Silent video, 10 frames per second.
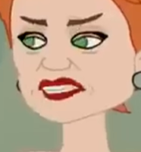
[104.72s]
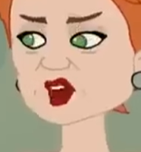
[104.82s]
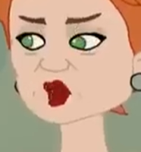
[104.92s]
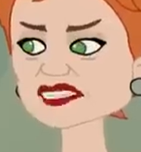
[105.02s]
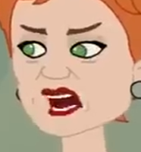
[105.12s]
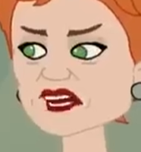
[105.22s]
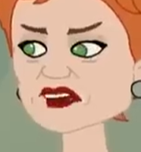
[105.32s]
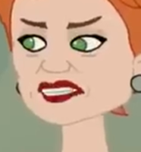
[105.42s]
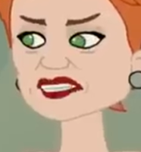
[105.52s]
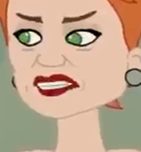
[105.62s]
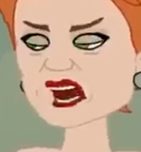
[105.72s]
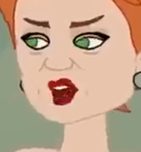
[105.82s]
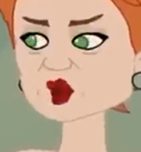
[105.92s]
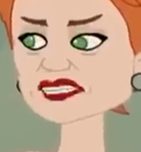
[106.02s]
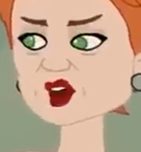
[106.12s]
It's not on.
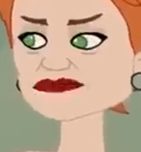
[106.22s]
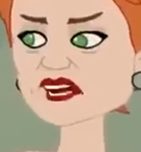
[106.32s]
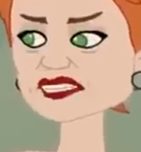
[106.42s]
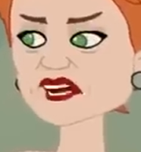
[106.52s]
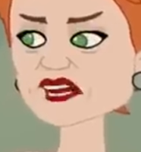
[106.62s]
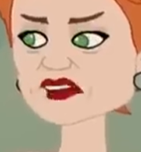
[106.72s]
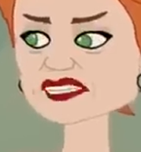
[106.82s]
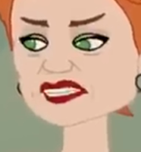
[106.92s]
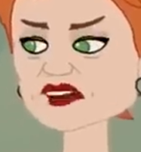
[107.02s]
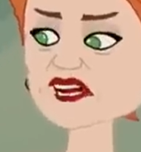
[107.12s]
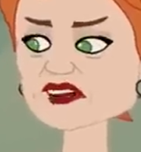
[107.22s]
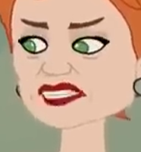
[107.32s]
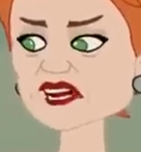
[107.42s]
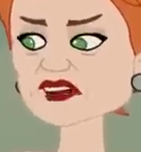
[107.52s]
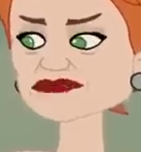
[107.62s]
If you want to be considered an
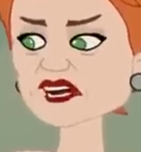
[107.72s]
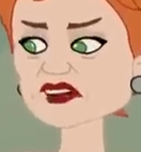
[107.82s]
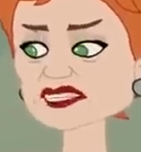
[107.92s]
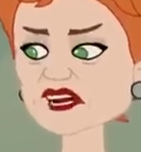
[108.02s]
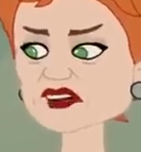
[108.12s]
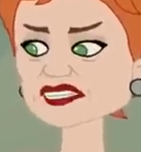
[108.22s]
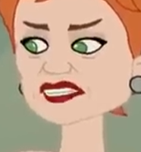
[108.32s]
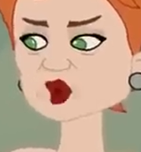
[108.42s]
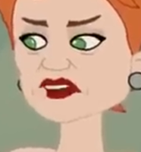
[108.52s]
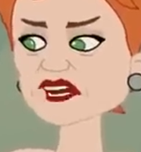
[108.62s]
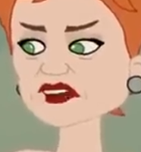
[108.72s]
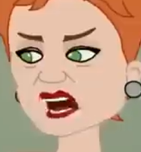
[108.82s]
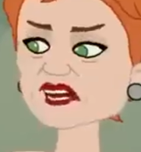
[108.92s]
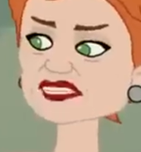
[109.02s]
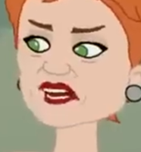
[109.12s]
Indigenous person, you should
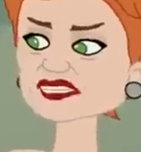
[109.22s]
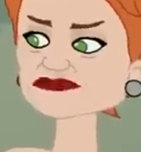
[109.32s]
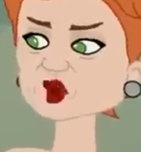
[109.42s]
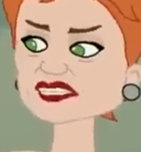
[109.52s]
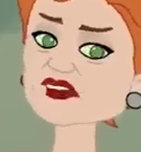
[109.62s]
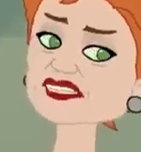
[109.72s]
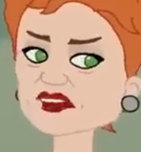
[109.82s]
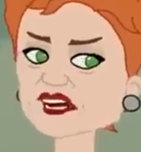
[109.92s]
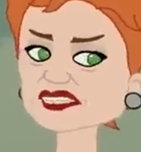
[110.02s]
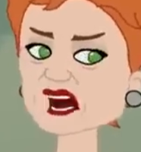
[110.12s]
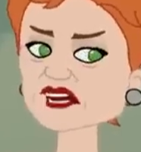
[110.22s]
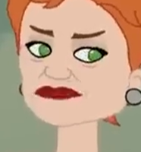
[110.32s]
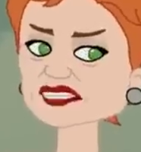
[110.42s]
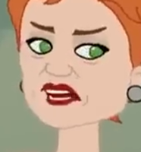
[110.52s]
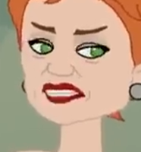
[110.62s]
have to prove it to the
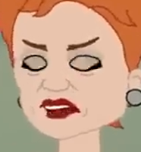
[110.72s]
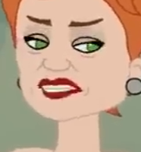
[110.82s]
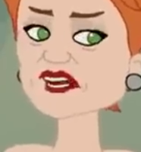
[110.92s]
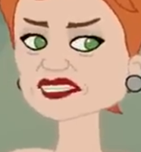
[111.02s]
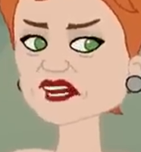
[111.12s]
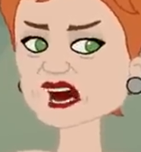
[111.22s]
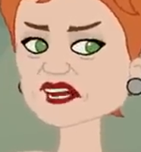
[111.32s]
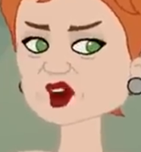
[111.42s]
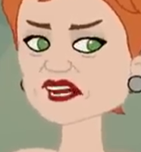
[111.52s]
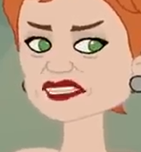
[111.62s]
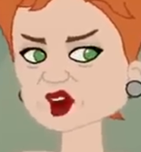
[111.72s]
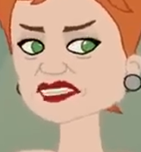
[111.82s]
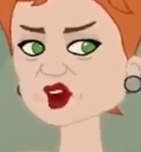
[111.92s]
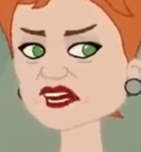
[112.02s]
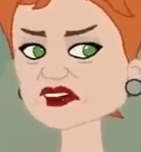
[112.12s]
same standard the federal court
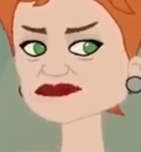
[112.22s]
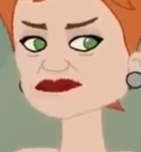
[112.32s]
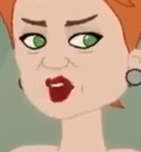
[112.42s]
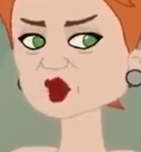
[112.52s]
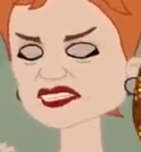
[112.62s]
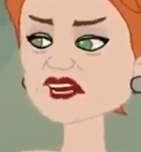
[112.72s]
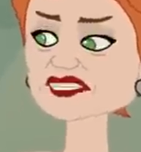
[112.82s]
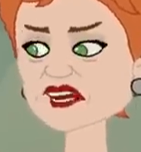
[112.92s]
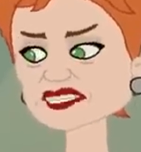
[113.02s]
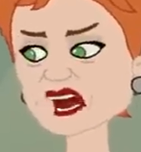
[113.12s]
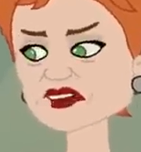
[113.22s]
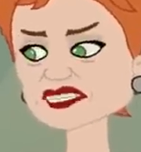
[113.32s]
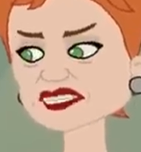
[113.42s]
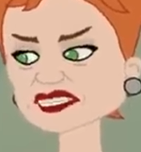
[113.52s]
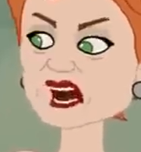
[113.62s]
requires for native
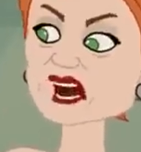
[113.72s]
title